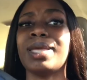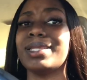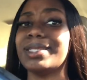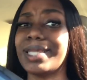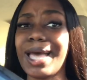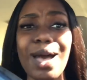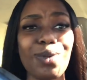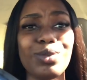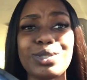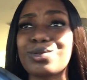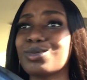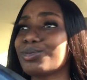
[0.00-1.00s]
That
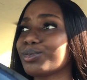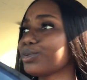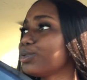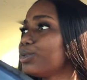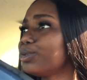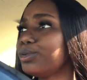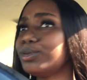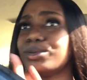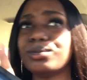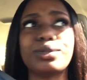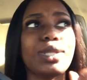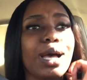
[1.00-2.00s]
was
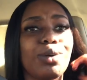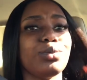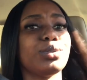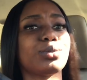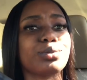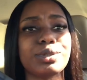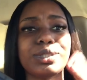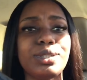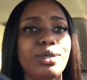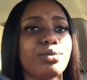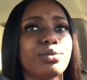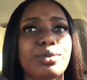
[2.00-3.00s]
rude. That was real
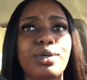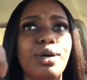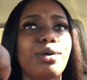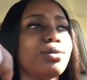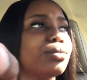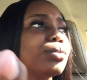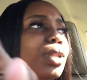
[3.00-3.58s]
rude.